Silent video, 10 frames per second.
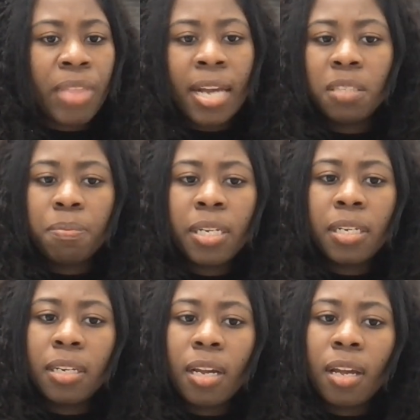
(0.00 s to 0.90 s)
that's
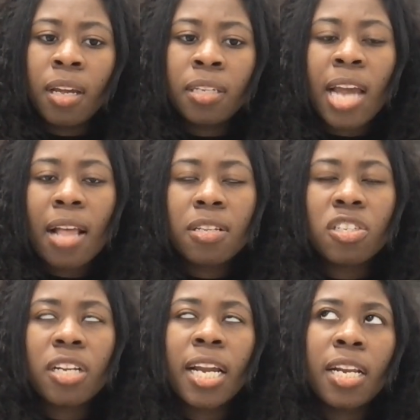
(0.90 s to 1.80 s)
been a challenge
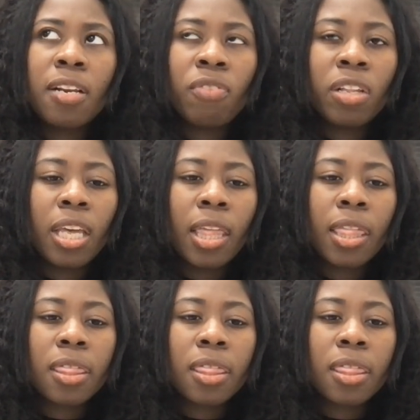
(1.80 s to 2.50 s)
that i didn't really